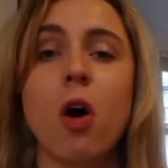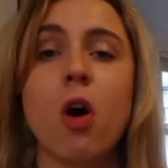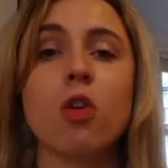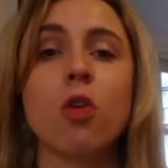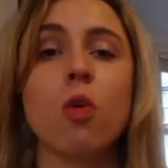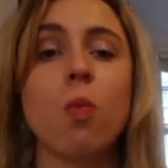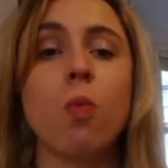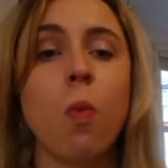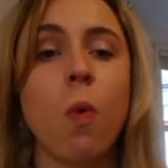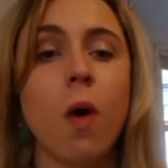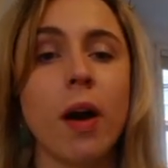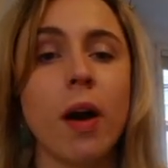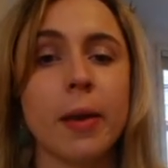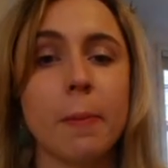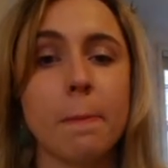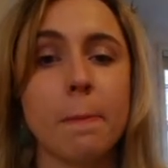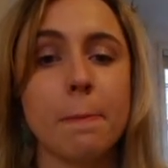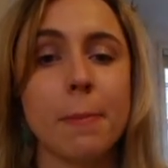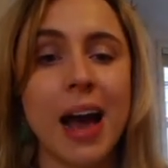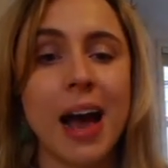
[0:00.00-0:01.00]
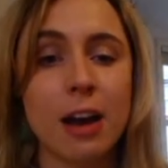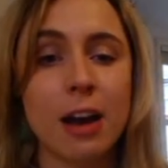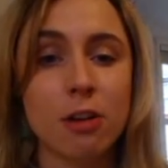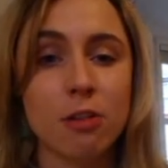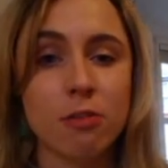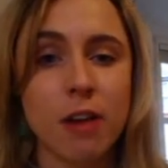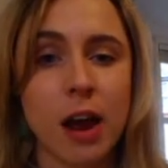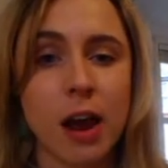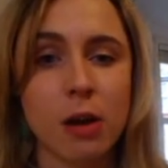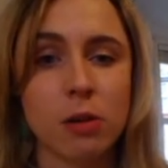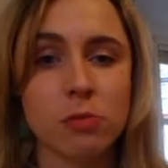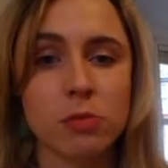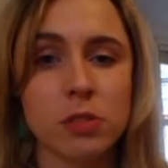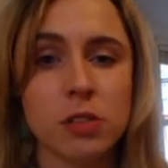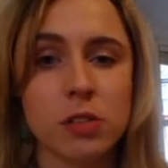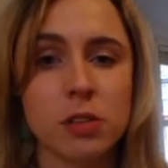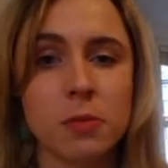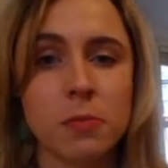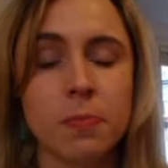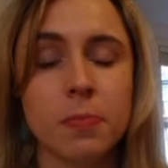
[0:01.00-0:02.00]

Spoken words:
on a white background.